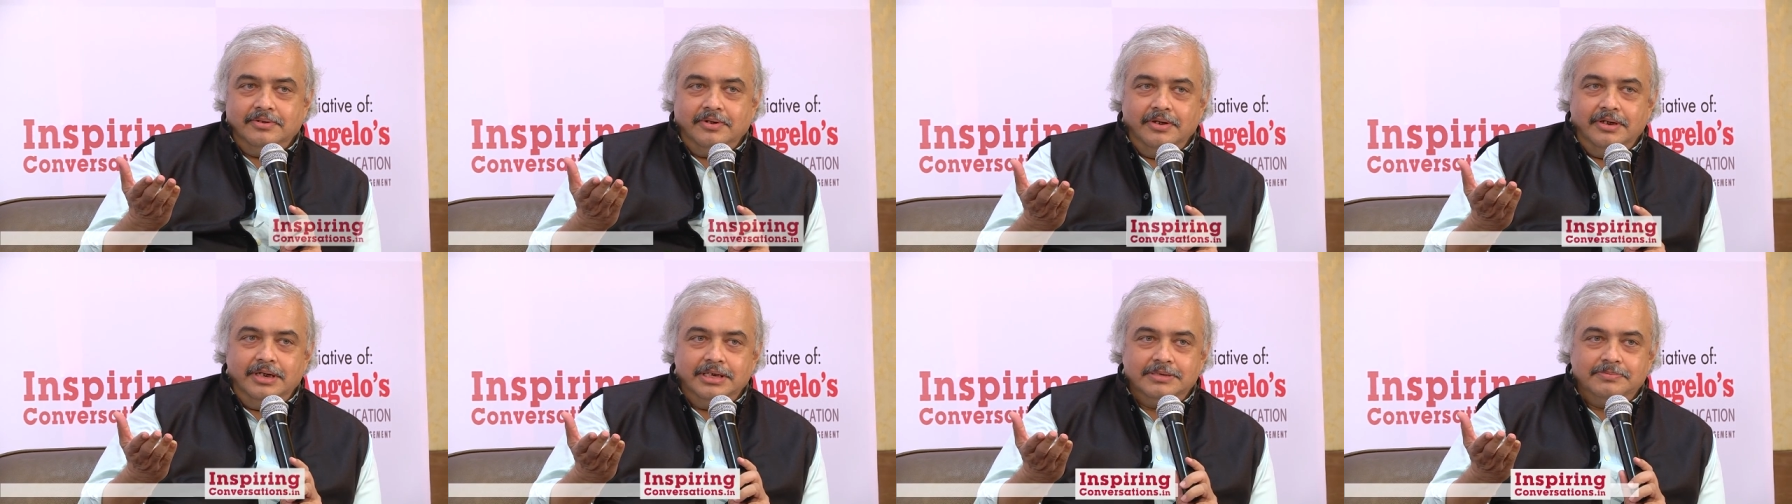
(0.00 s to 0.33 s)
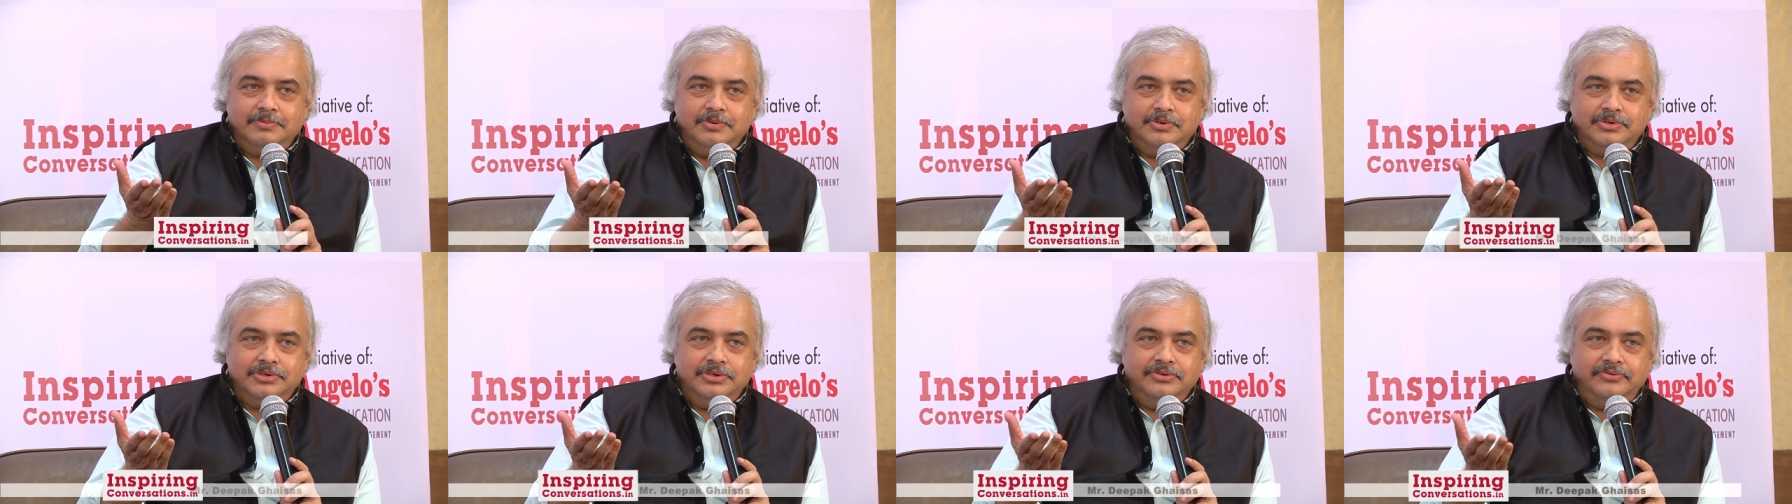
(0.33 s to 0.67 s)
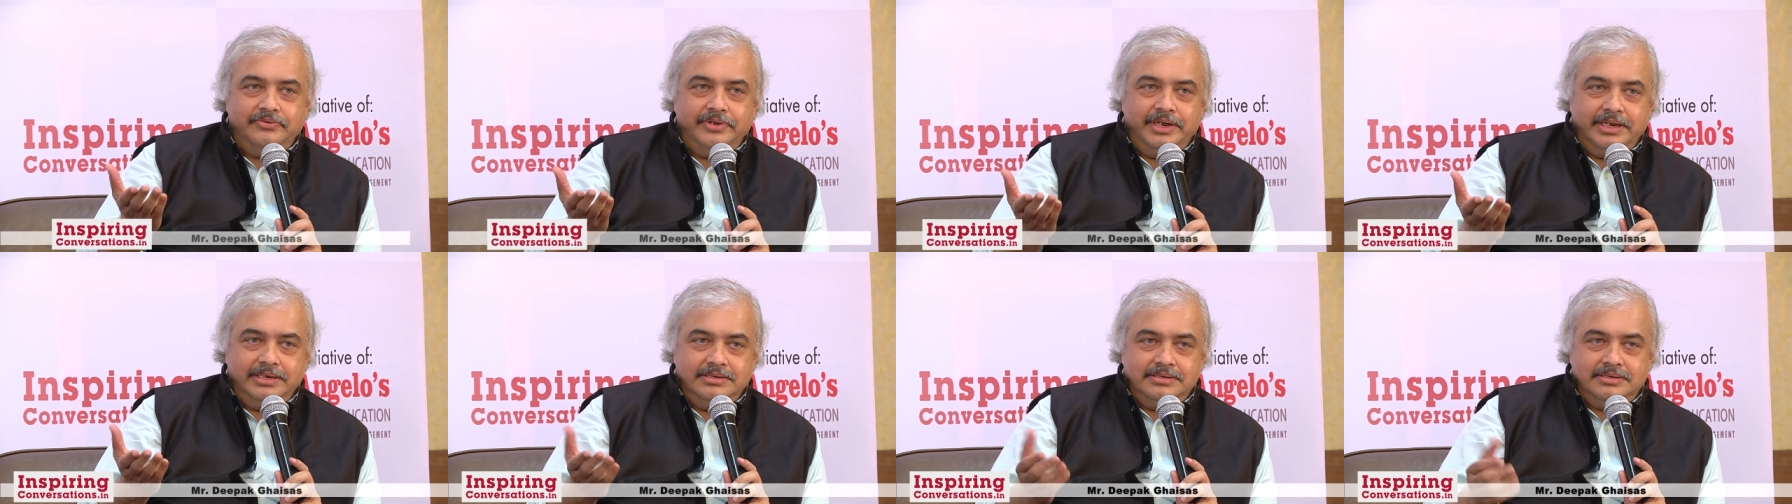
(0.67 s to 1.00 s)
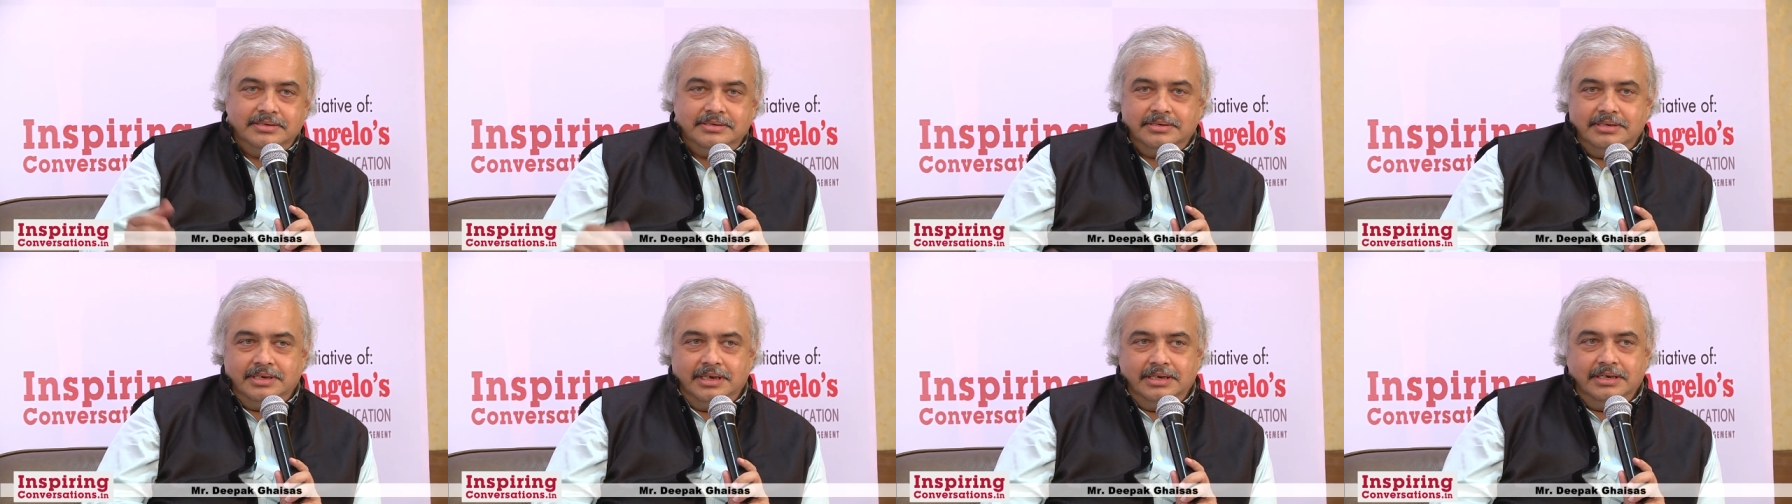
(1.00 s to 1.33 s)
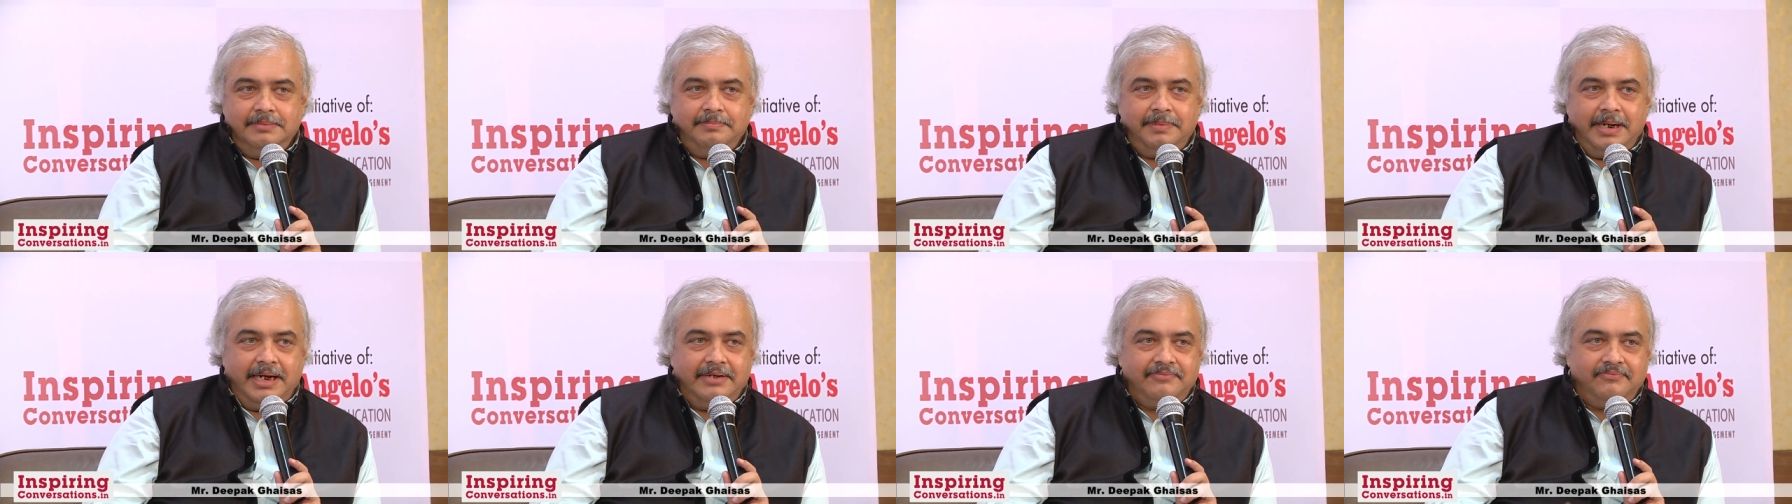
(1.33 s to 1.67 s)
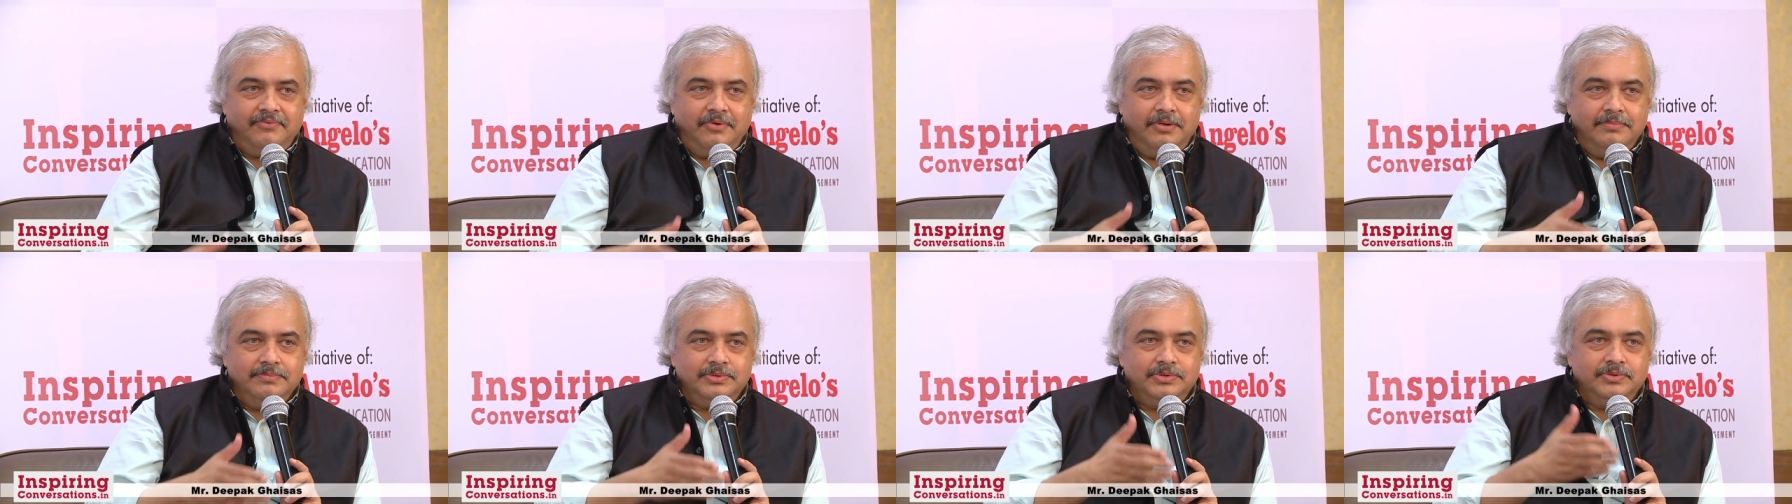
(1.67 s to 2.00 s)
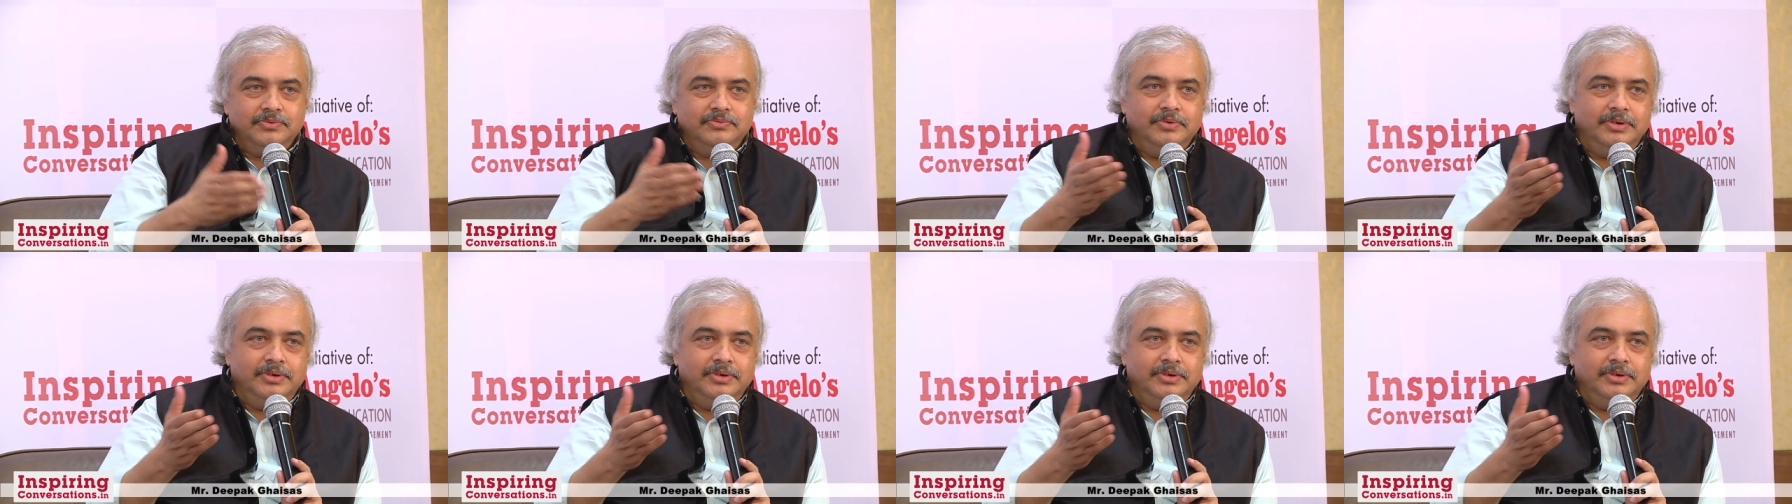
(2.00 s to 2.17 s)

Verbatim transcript: oil exploration rigs and the platforms who